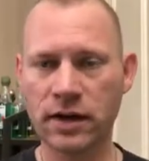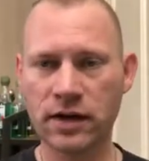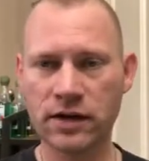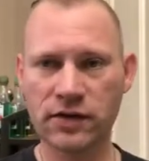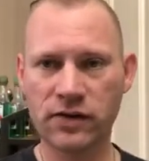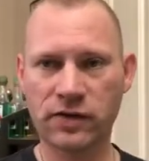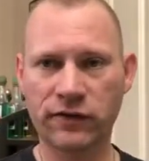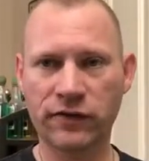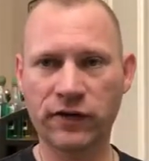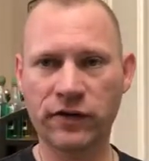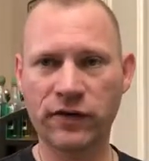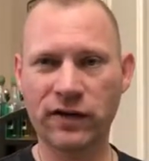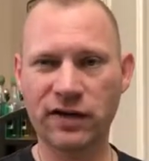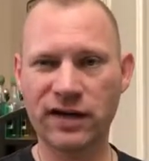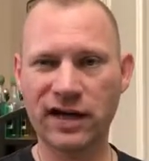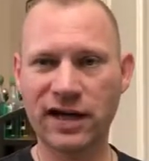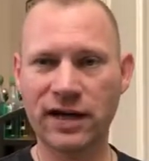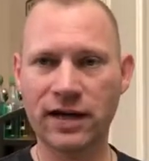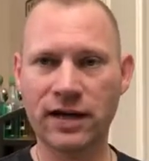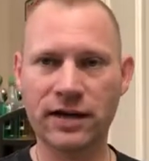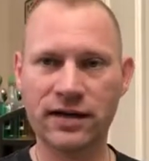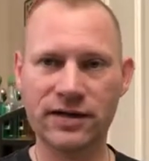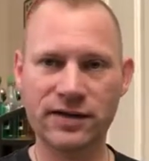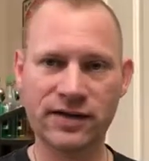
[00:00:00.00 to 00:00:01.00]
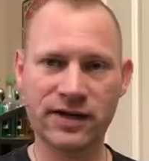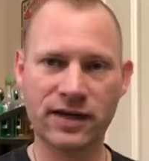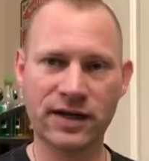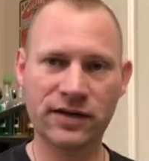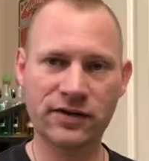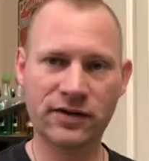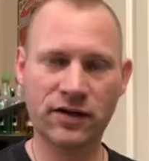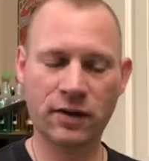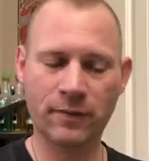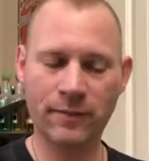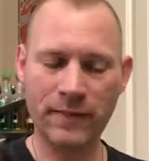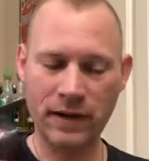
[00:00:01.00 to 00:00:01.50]
So if you look at it on his site,
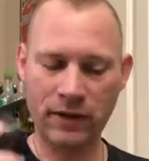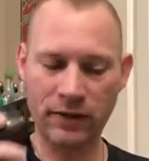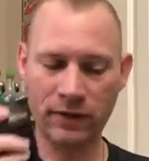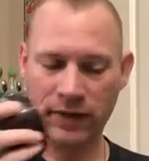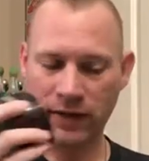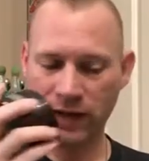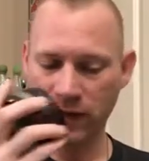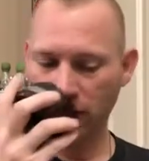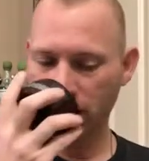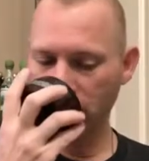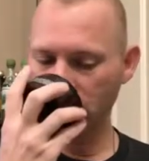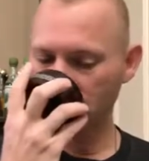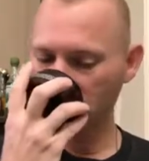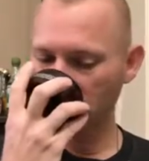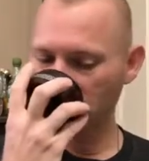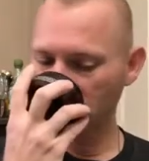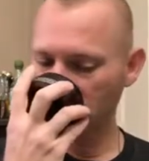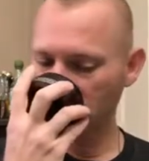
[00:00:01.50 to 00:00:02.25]
it's called Mountain Rain.